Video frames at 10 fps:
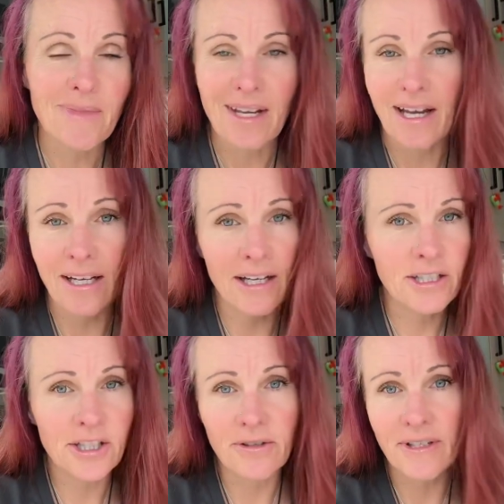got to
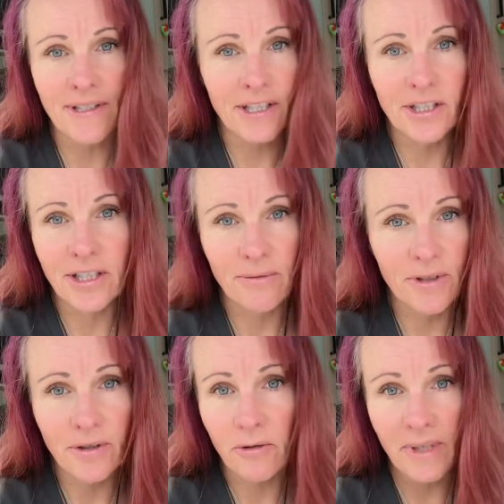share this session. It was
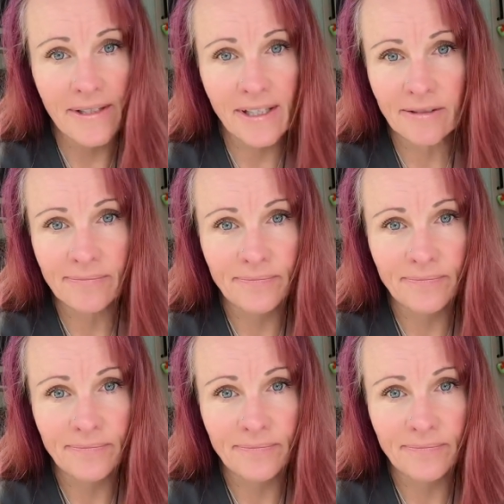so amazing.